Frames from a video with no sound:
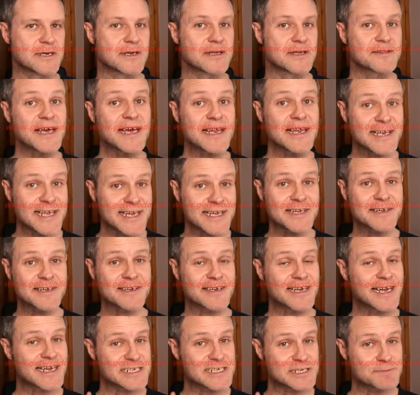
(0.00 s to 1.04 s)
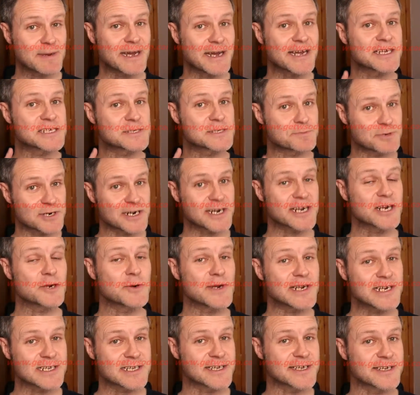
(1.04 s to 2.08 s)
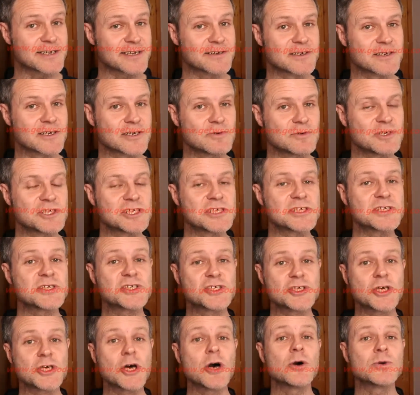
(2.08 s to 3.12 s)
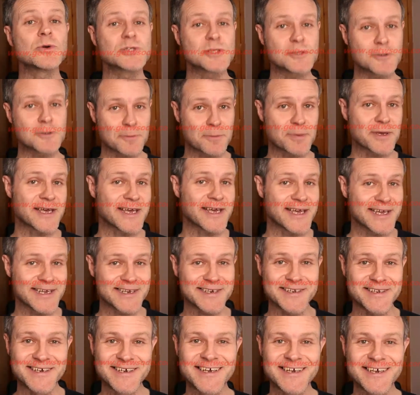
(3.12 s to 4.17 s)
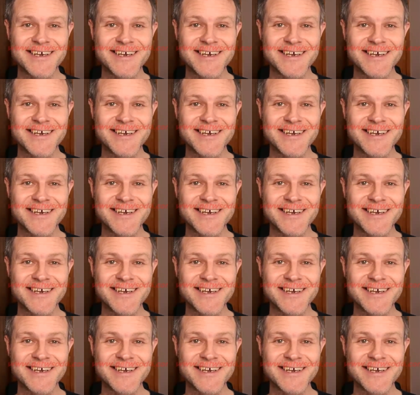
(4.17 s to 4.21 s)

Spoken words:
That link expires pretty quickly, which is a total pain.